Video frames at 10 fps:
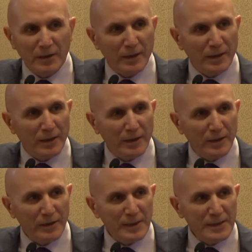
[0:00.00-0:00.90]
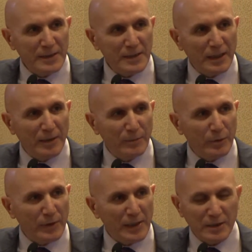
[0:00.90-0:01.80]

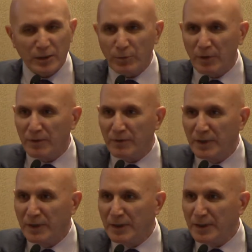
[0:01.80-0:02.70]
SCCM 2012